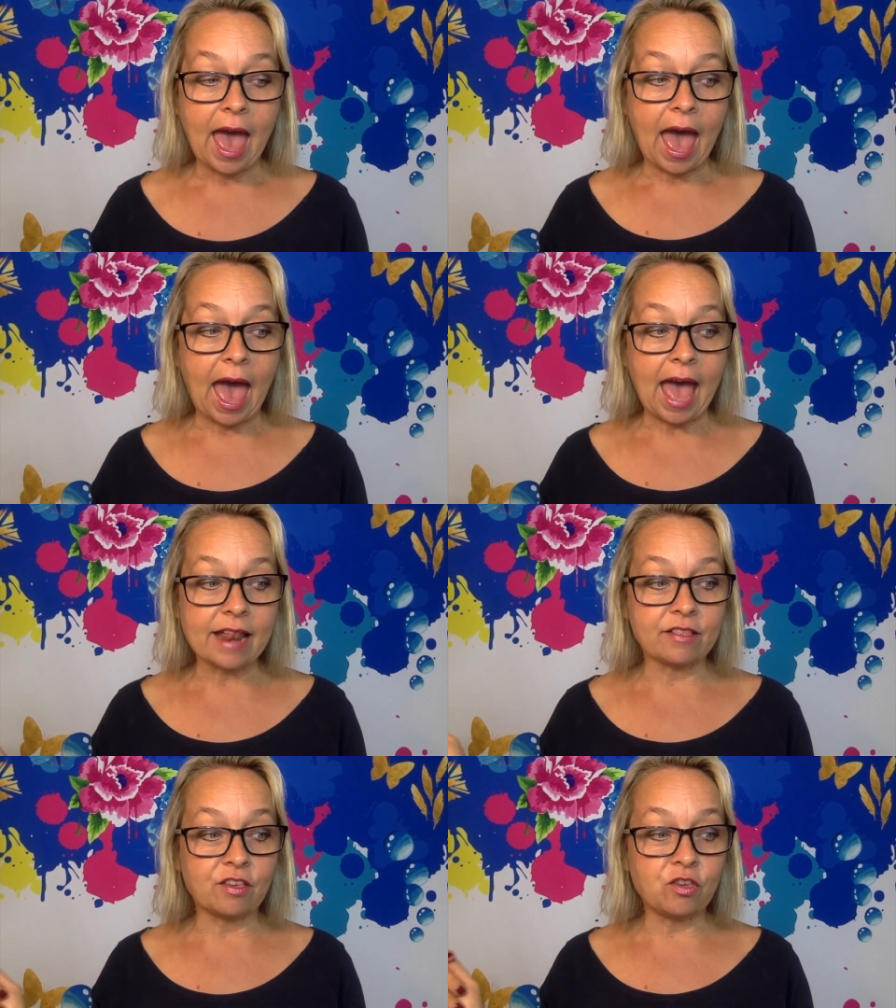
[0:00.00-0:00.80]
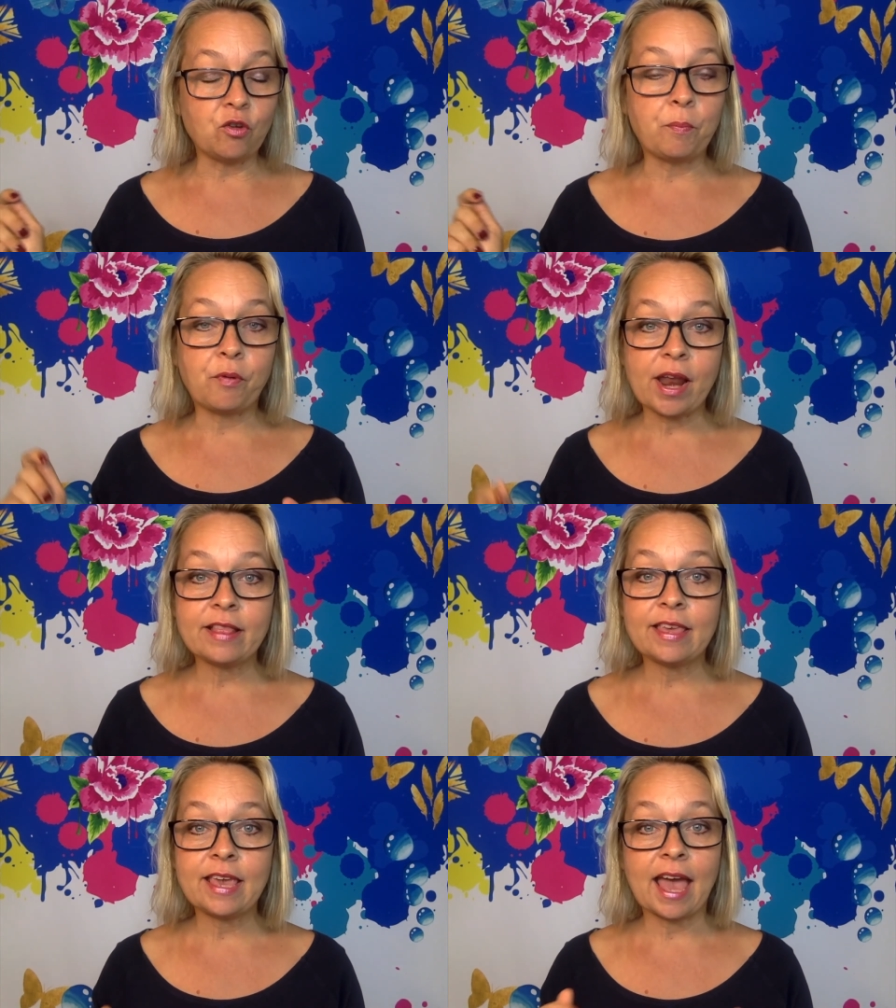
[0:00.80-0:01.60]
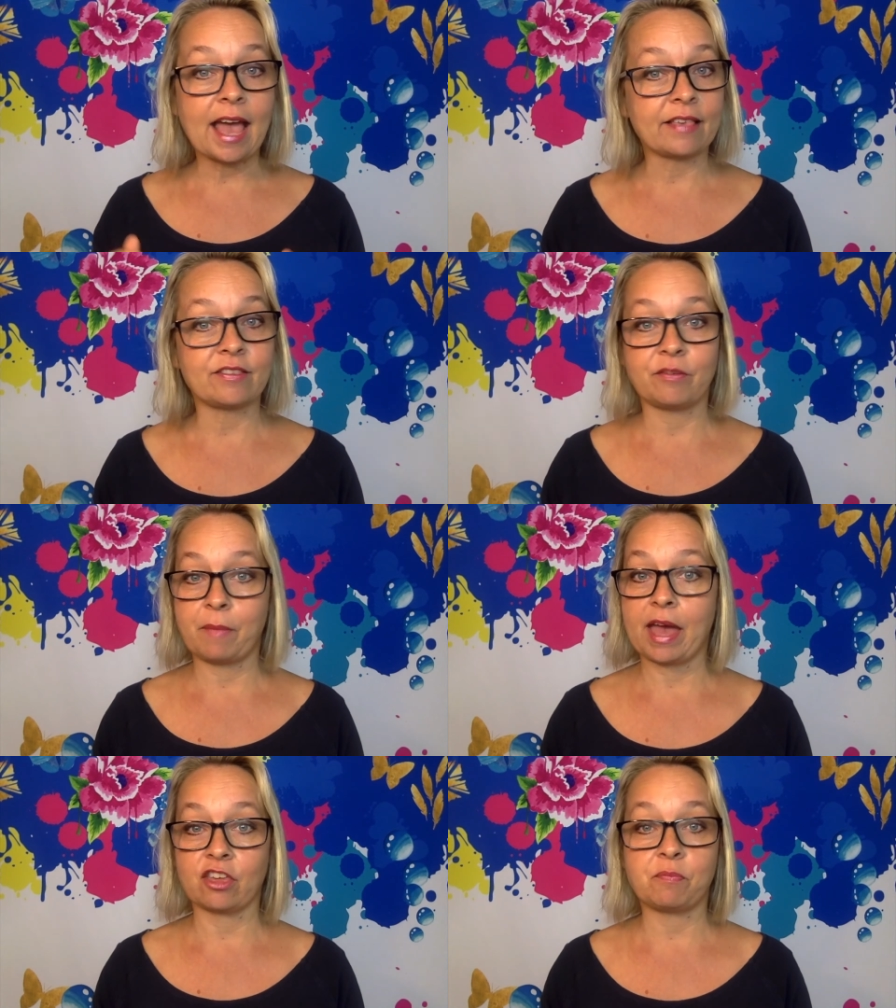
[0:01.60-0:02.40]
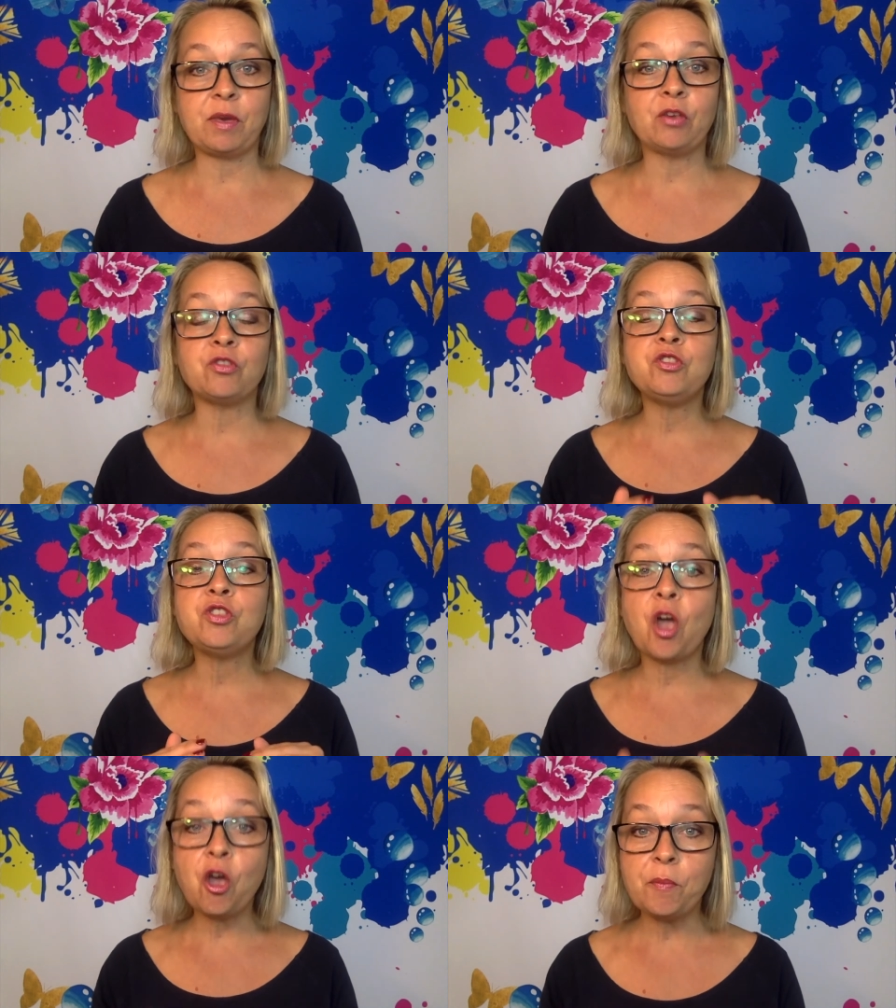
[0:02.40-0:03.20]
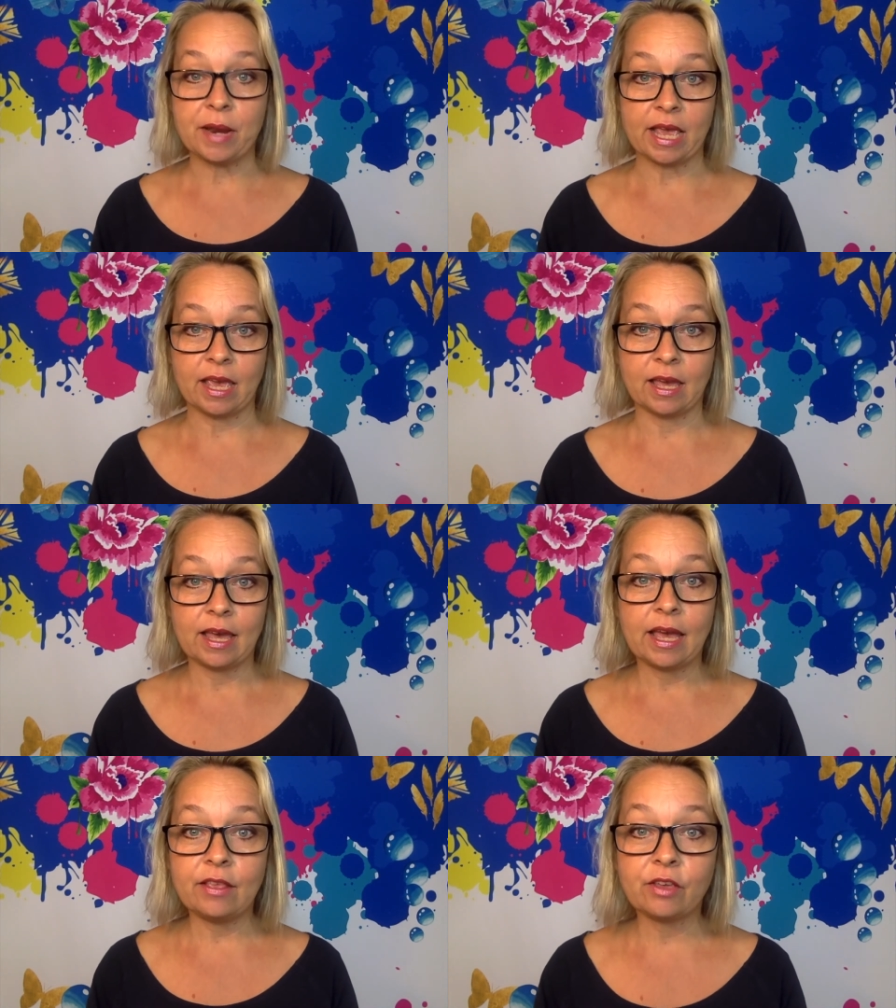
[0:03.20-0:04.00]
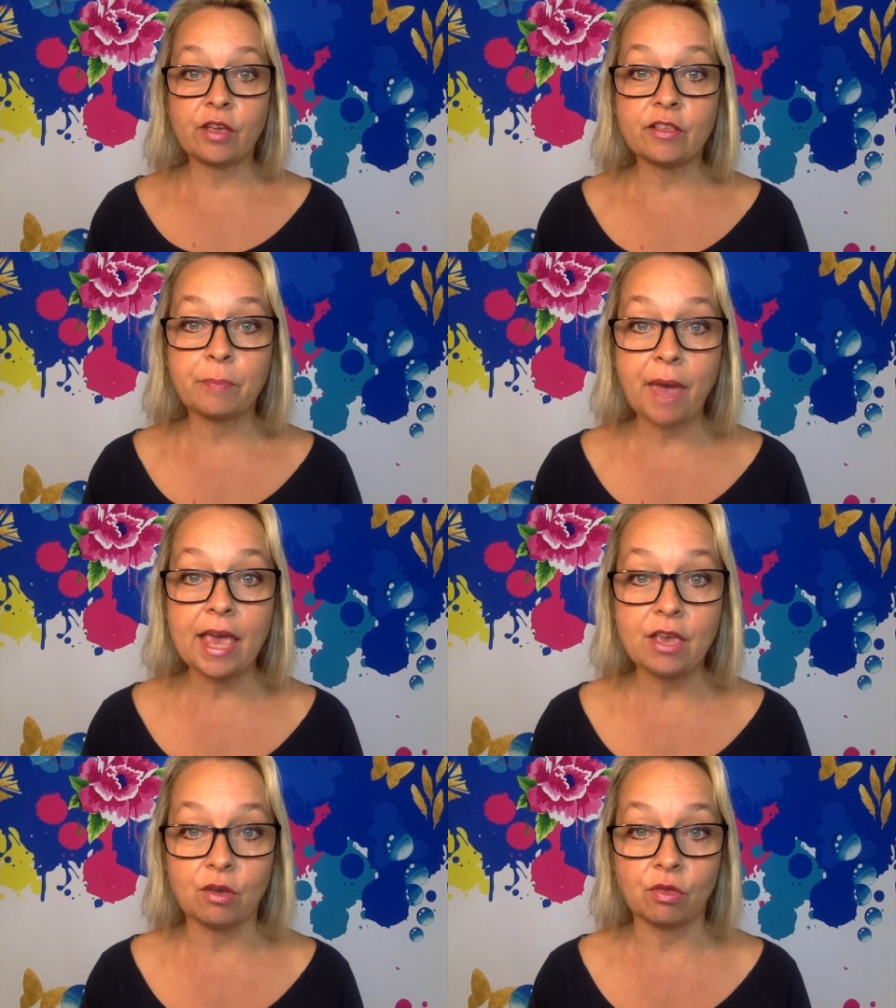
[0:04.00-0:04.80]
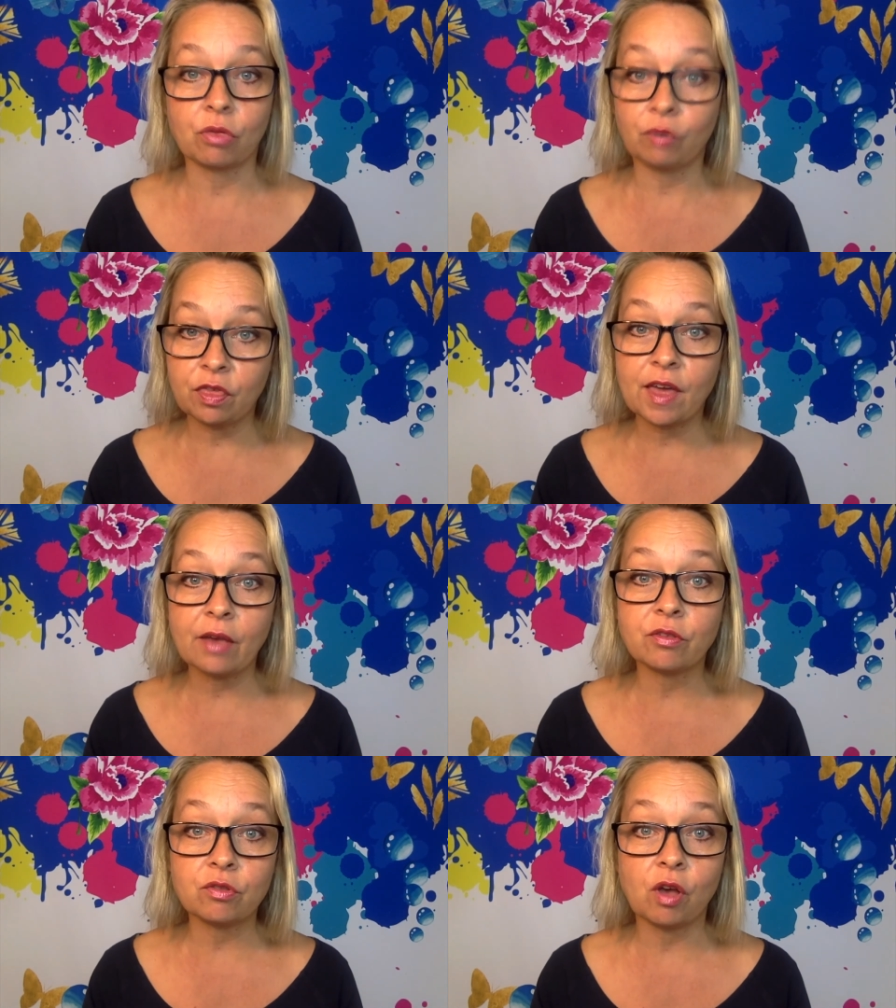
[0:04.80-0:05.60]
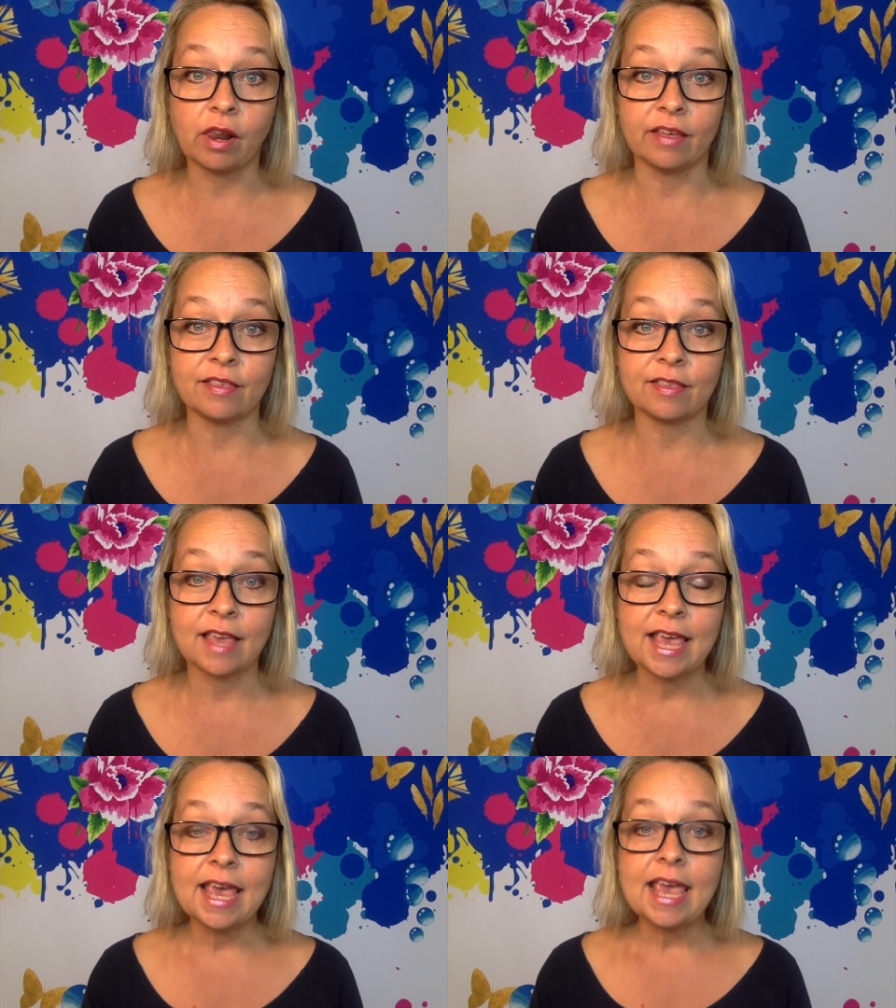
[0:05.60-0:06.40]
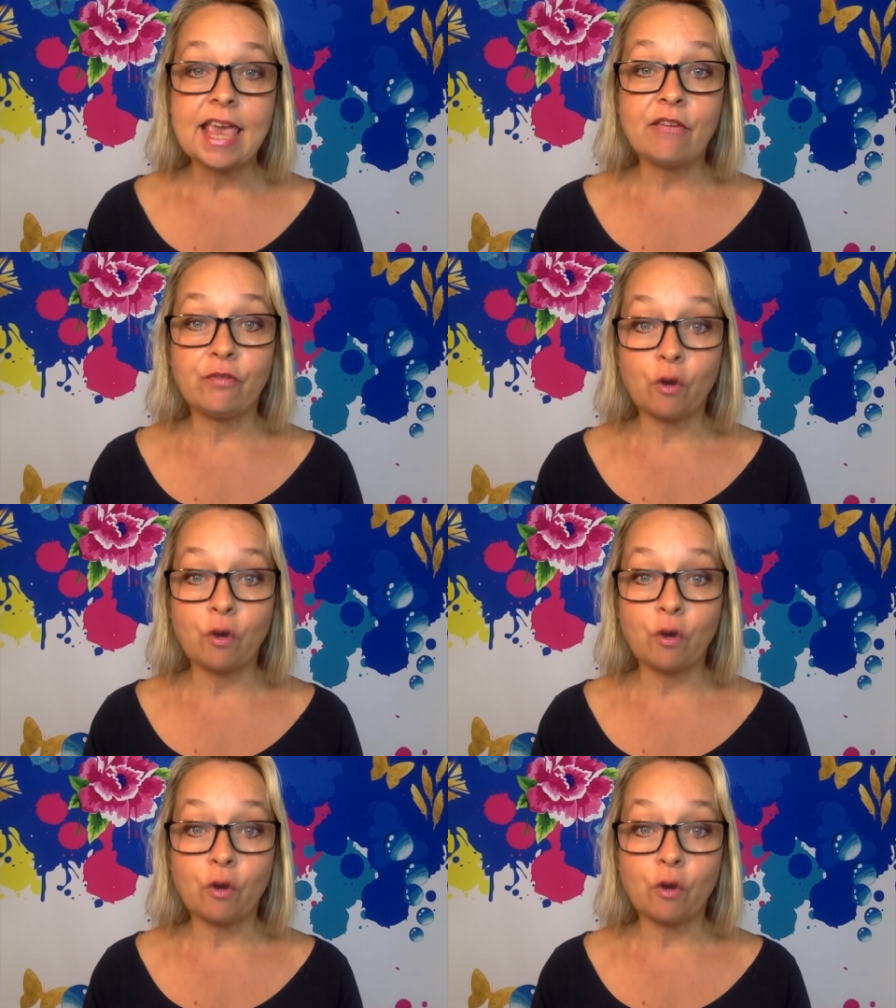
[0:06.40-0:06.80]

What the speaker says: and your branding has to match, because nobody is going to pay you $3,000 if your